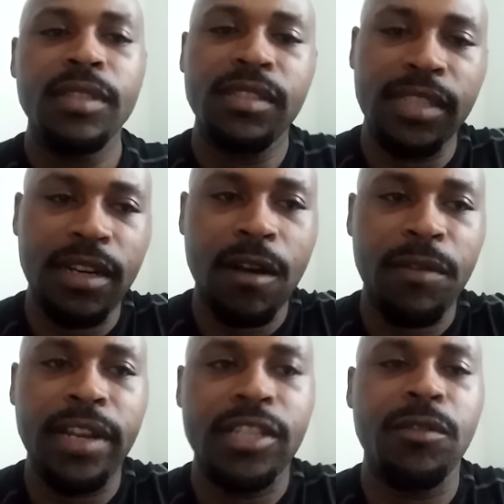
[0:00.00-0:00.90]
sending off
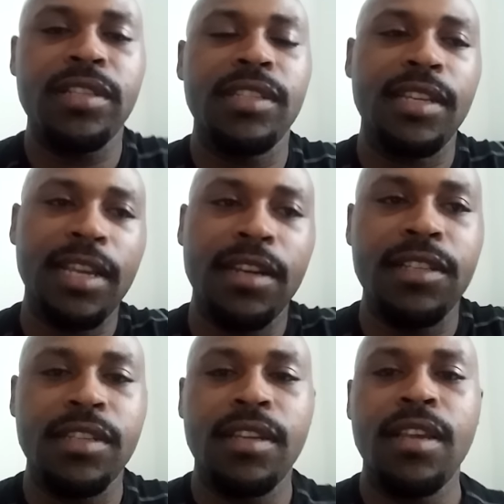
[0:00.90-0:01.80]
electricity,
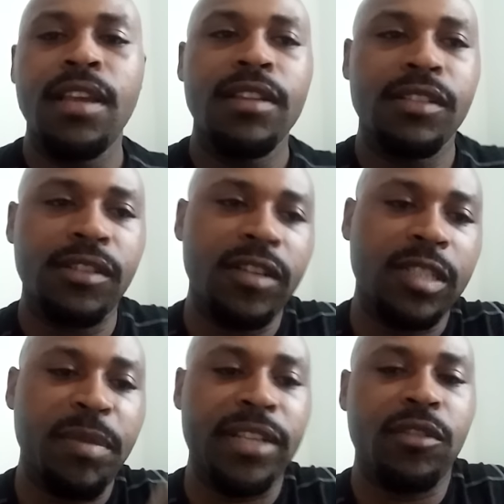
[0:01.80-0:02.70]
energy to certain
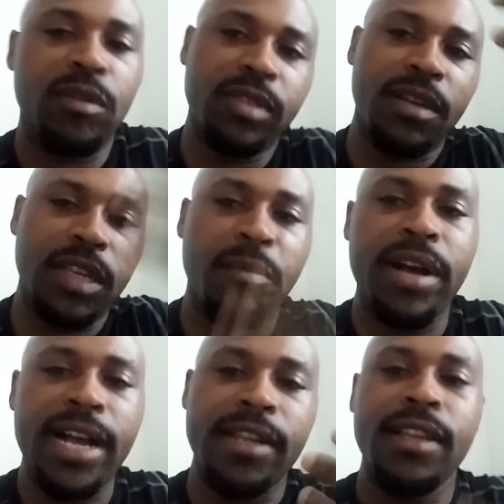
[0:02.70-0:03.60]
spectrums of your
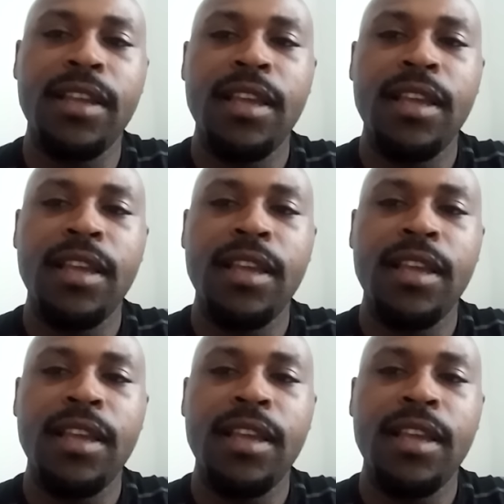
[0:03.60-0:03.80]
body.